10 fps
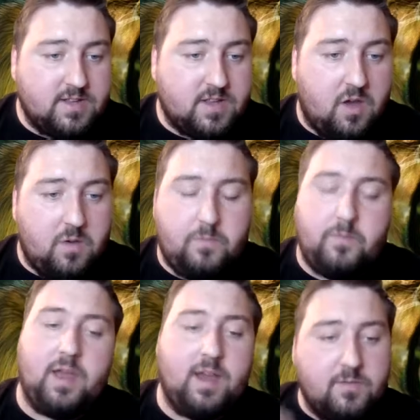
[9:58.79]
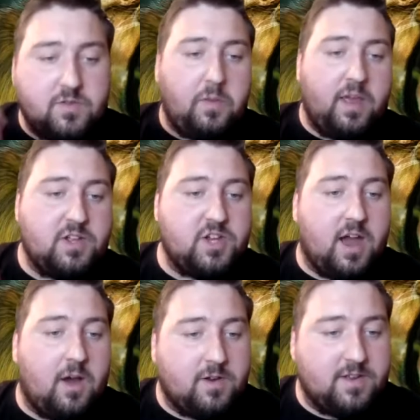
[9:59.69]
So big up to
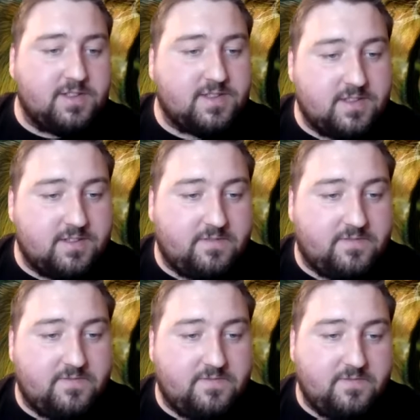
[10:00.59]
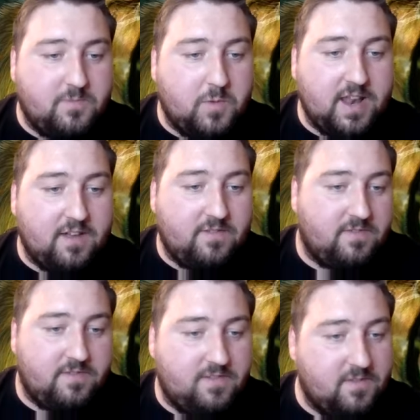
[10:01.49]
PGL because we never,
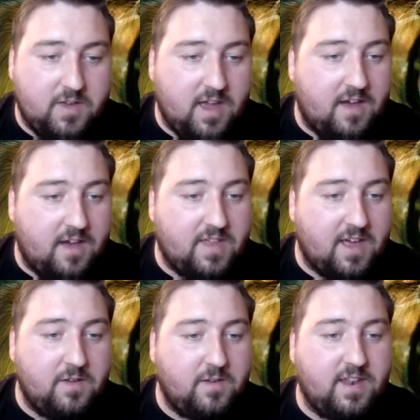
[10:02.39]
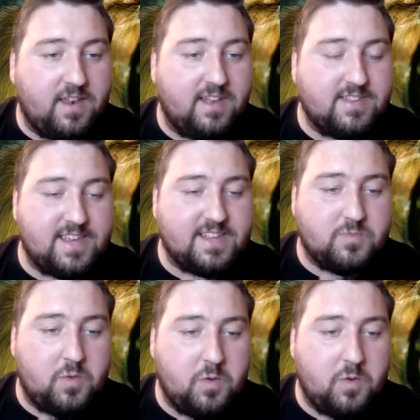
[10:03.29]
yeah, if that didn't exist, we